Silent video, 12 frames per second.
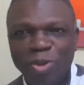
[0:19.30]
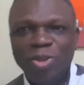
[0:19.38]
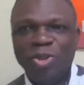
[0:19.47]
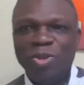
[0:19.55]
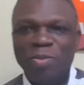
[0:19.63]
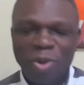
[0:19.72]

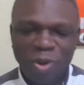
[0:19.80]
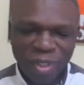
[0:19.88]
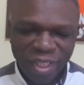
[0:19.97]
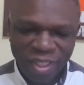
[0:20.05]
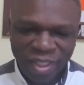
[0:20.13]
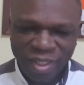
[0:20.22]
good
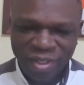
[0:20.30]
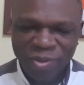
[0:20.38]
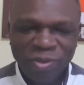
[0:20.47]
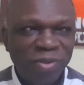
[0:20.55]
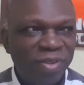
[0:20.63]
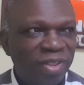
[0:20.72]
morning,
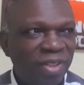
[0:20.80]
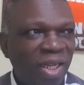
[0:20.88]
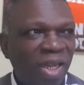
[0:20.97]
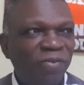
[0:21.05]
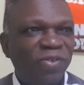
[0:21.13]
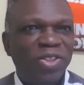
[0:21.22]
good
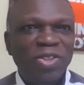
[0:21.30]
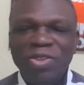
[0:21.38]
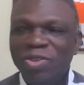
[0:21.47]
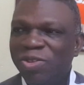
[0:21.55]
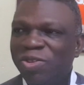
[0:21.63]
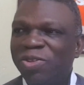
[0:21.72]

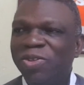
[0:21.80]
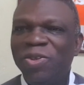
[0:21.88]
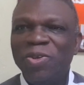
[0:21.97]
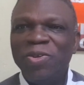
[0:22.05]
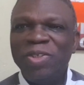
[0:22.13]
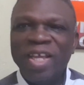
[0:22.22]
afternoon,
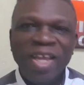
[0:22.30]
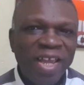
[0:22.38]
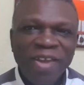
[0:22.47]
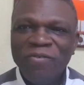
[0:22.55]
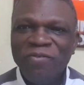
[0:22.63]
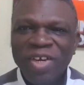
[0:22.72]
good
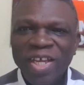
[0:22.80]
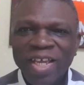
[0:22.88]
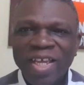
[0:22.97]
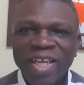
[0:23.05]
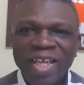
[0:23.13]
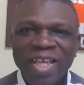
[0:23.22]

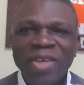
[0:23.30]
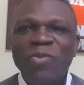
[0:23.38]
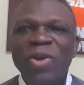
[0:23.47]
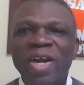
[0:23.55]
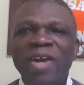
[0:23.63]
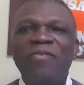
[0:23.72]
evening,
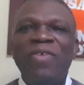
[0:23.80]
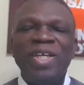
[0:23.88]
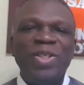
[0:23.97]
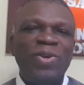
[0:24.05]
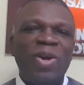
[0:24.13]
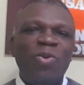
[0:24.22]
wherever
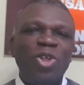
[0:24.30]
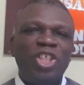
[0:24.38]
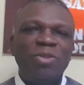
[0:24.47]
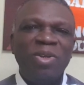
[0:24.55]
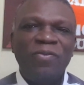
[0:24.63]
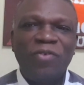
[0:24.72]
you are
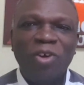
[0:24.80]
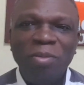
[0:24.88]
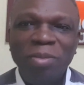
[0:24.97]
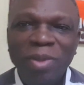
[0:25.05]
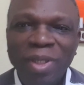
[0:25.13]
watching me from.